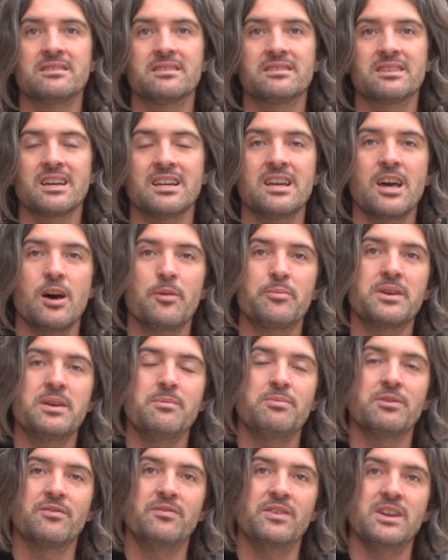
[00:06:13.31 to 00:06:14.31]
It's gonna help
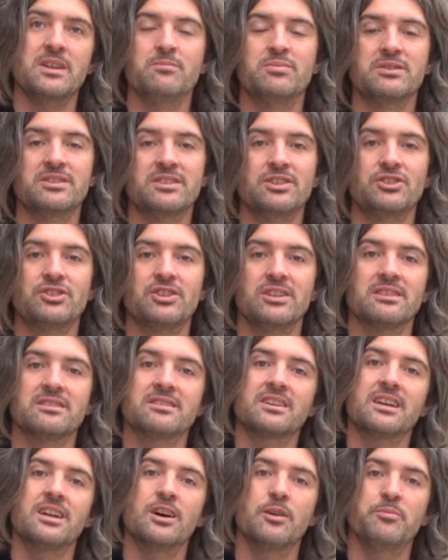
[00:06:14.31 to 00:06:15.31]
keep your feet in position. It's
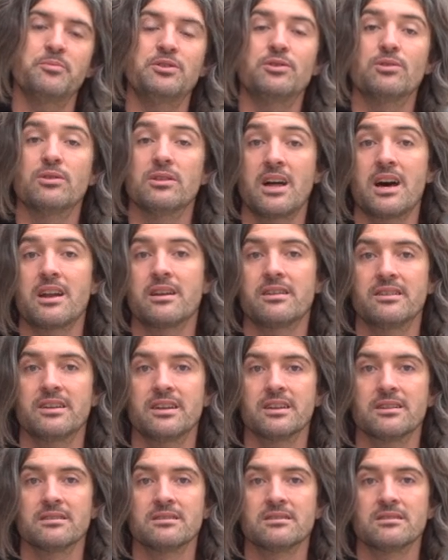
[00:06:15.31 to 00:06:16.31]
gonna help you do a lot of
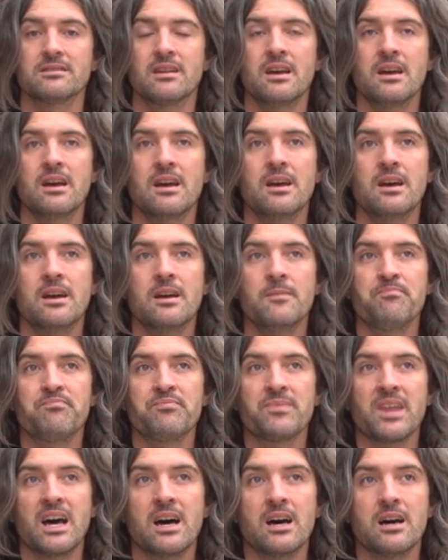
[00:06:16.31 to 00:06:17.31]
things.
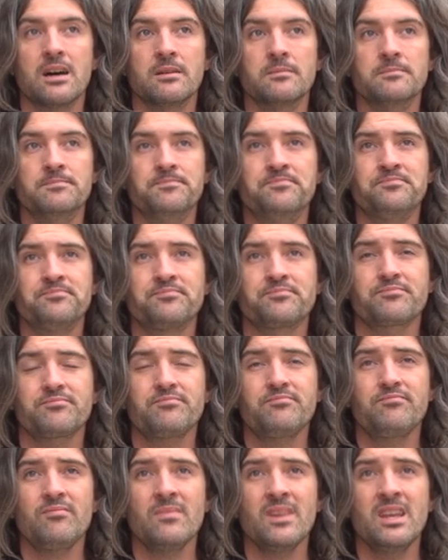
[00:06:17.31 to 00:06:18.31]
Um,
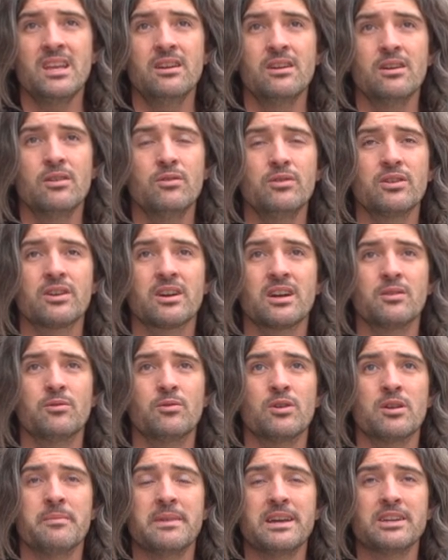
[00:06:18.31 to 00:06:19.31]
you know, you're gonna
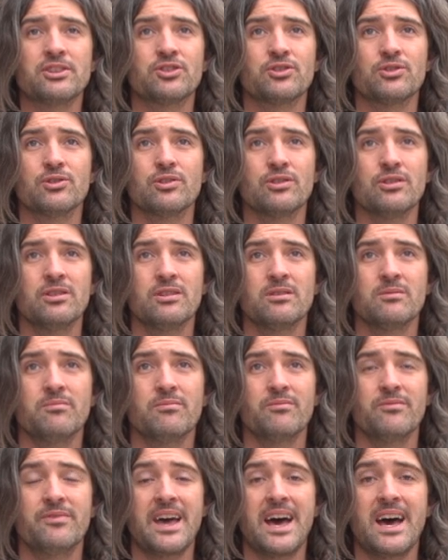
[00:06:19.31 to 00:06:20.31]
wanna make sure
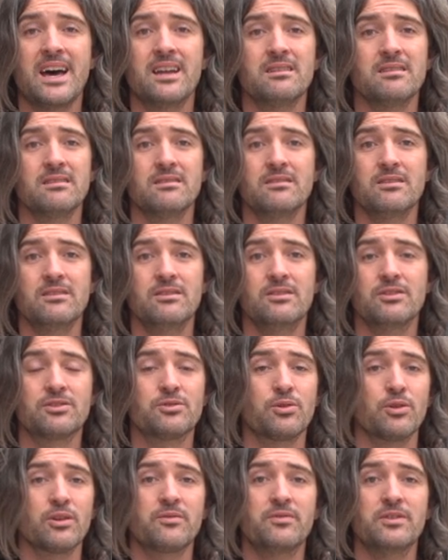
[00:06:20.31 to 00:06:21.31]
that your
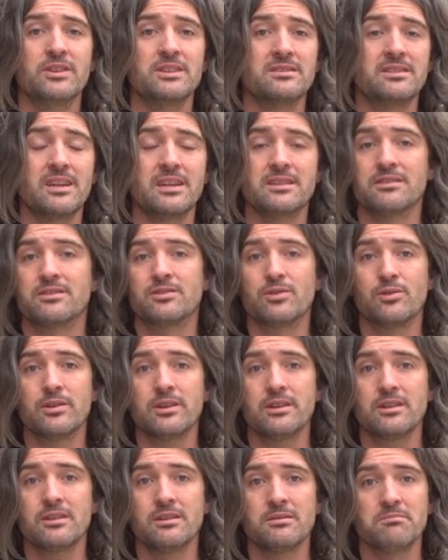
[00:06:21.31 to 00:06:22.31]
torque foot stays a
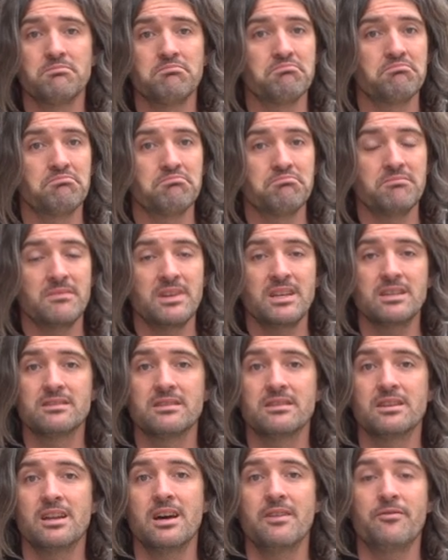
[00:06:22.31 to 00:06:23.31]
torque.
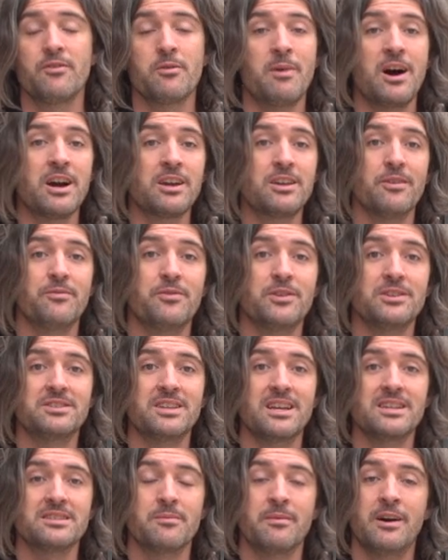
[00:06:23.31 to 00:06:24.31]
Easy enough. Our Makio foot
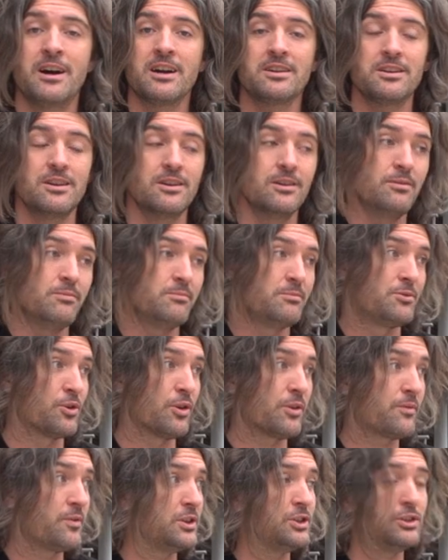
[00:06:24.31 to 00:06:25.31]
stays a Makio.
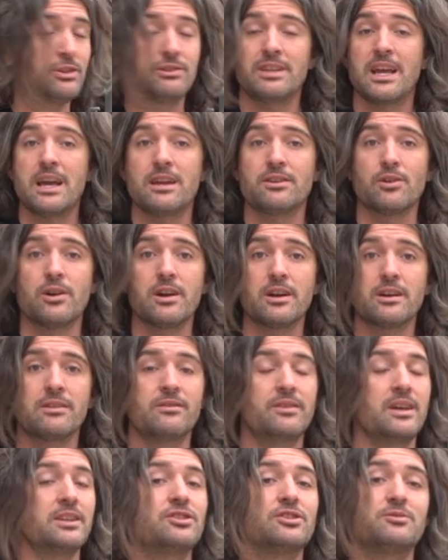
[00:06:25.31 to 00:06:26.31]
Torque foot should stay a torque.
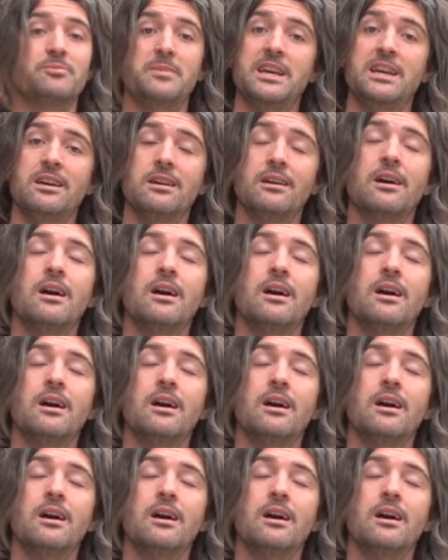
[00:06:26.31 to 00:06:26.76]
That's just me.